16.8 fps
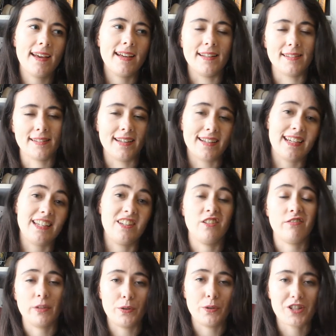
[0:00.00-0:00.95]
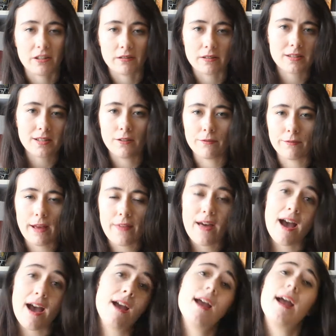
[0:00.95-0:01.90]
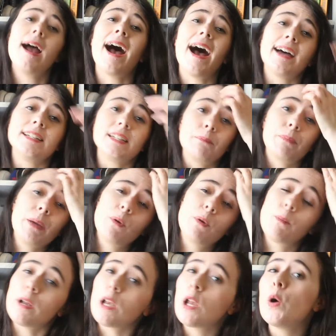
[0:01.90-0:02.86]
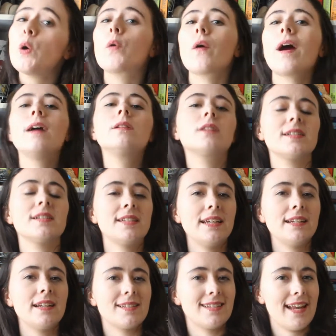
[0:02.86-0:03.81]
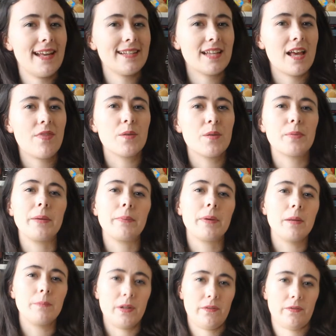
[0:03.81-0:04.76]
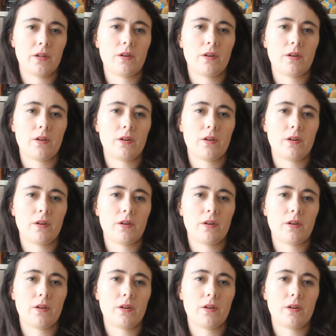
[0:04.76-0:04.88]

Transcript: It's like in the future and stuff like that, and people below ground are seen as lesser than people above the